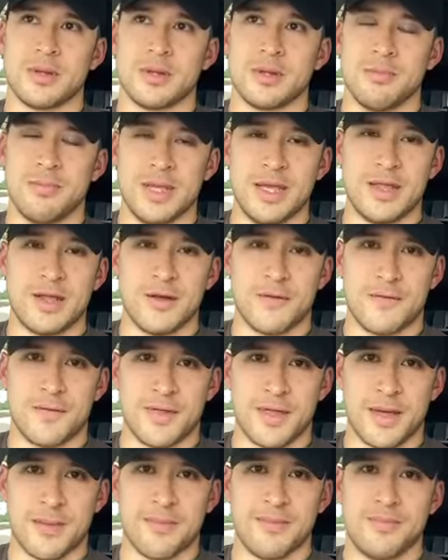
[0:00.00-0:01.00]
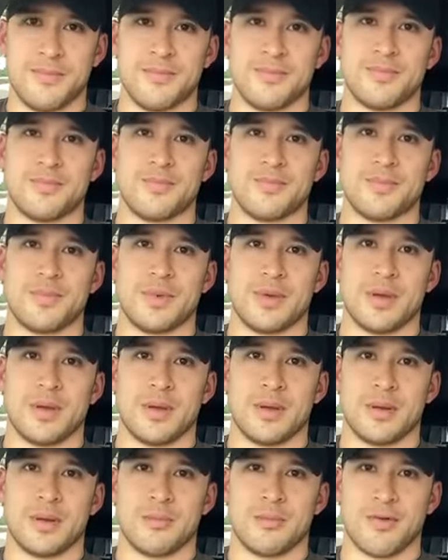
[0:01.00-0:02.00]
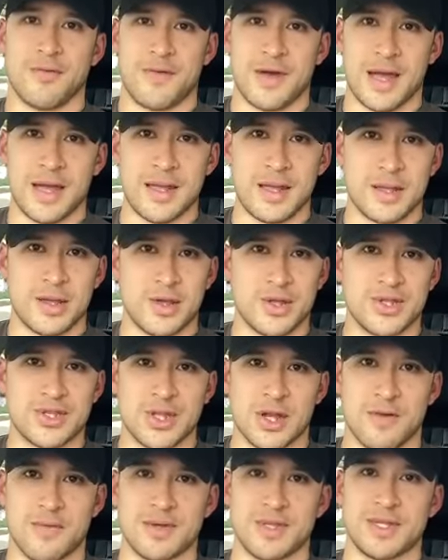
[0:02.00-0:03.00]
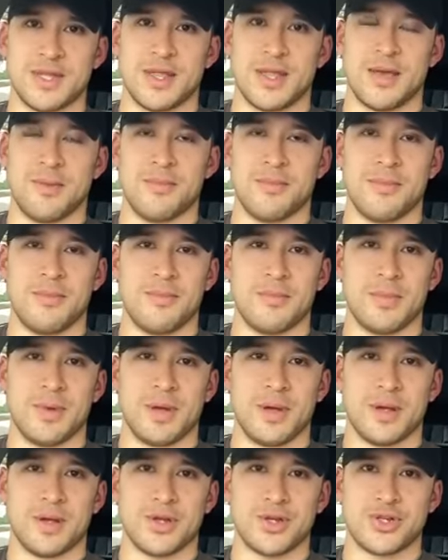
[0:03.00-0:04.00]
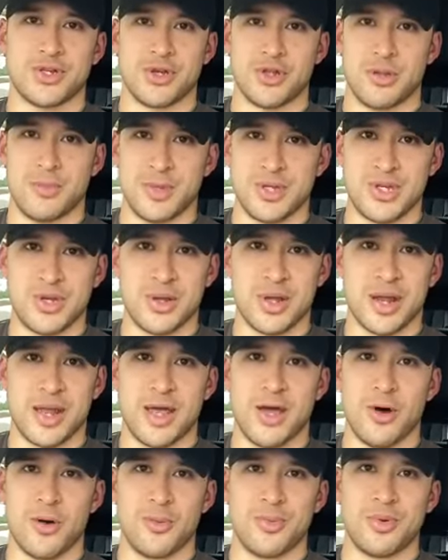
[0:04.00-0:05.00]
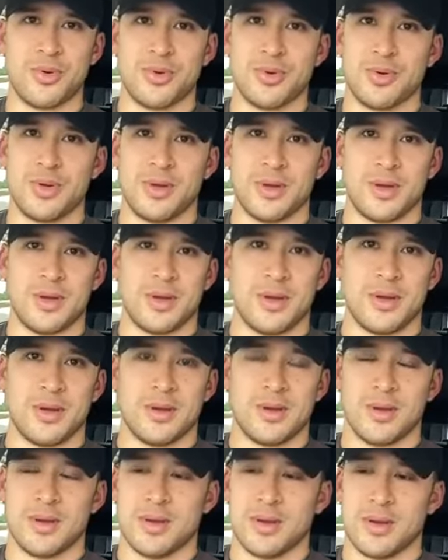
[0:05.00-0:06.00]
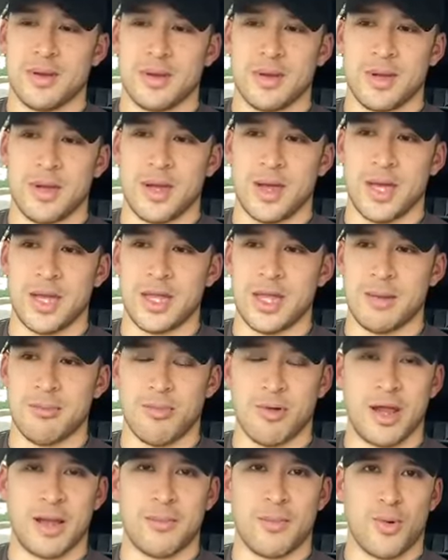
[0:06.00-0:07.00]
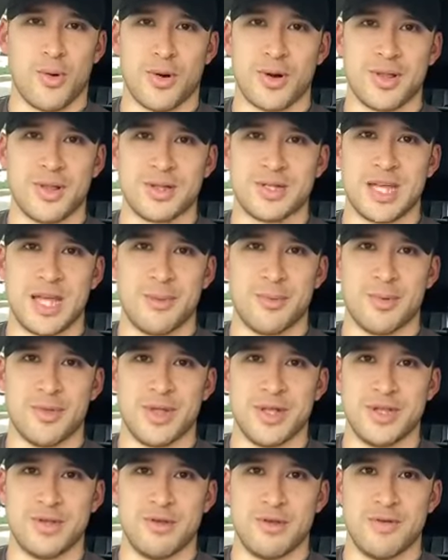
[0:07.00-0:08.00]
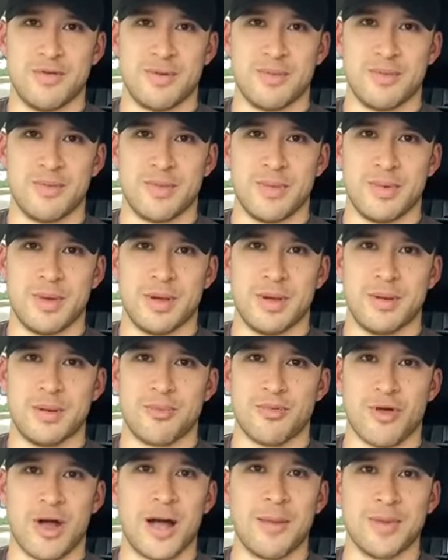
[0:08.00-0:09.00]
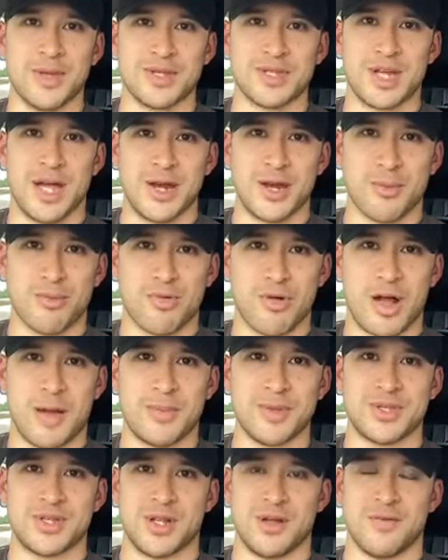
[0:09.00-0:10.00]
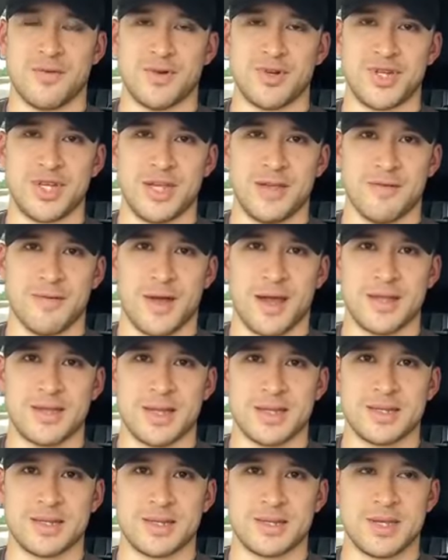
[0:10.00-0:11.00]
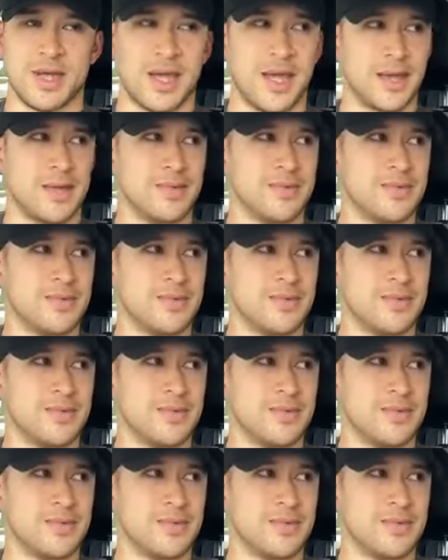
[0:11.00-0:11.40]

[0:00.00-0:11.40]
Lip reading: Be there for them. Provide a good service to them. Show them that you can help, and then bring more to the table than you even promised. Under promise and over achieve, right? That's the saying.